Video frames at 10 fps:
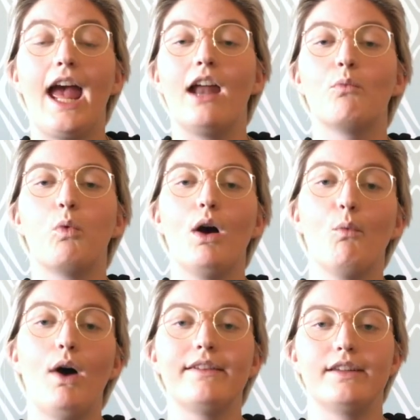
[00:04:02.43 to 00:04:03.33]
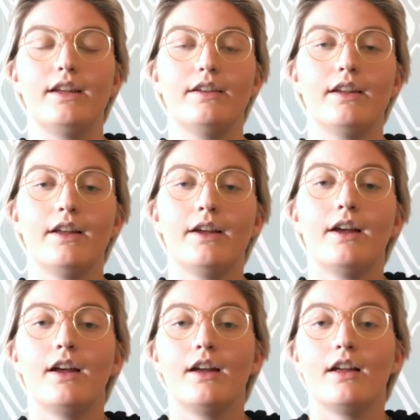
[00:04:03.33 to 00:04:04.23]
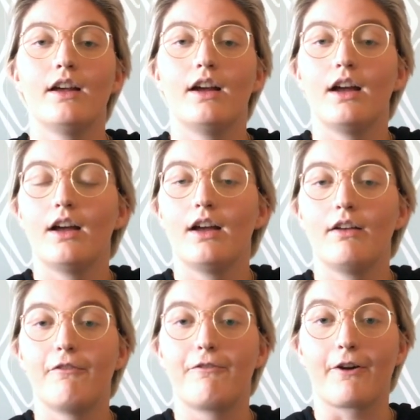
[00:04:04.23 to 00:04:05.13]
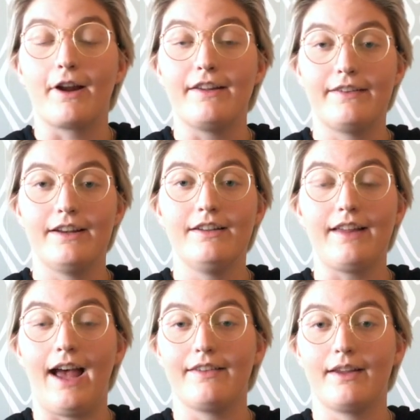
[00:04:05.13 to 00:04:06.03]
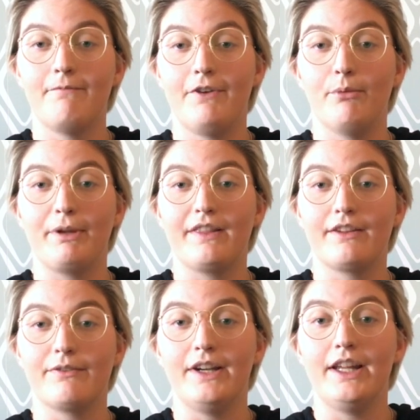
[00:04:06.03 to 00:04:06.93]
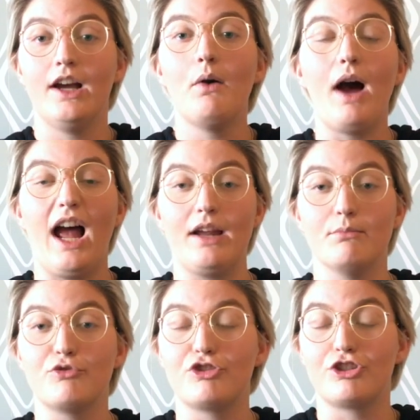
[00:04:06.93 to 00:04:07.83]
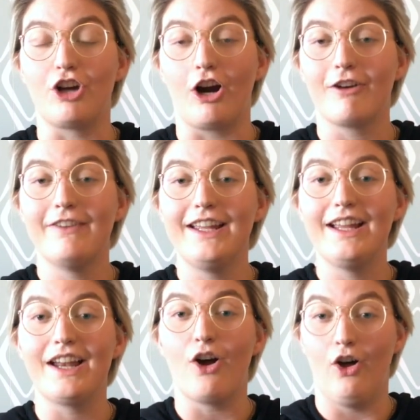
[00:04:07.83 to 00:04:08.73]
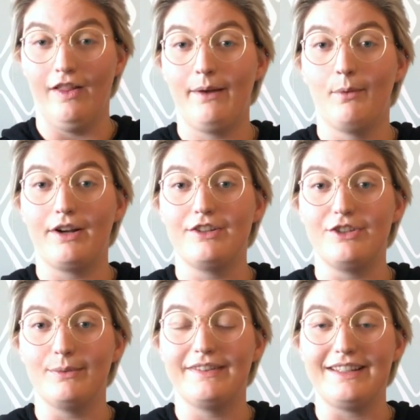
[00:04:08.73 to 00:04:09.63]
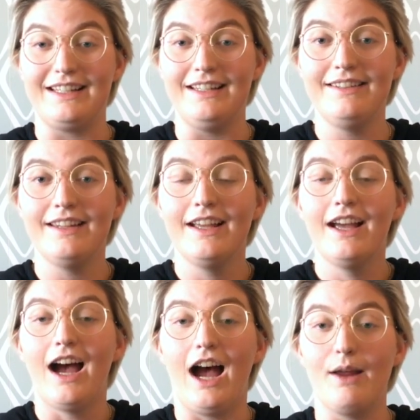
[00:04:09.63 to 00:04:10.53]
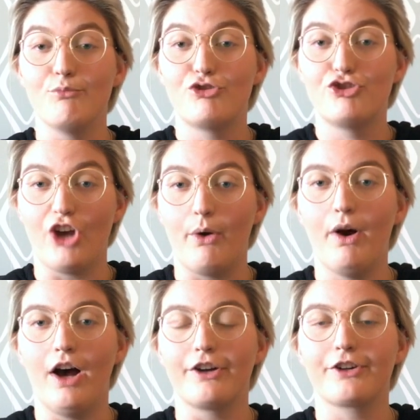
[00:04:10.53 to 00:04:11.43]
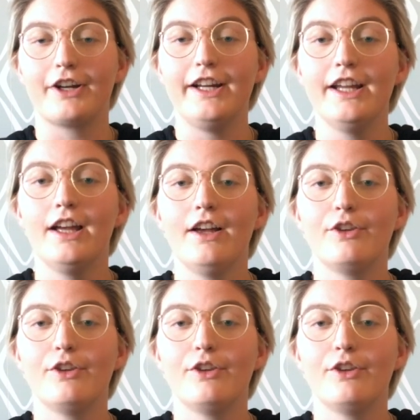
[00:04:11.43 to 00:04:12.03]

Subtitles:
And what was it? For instance, as I'm filming this video, I am starving and all I want to do is eat. I'm so hungry.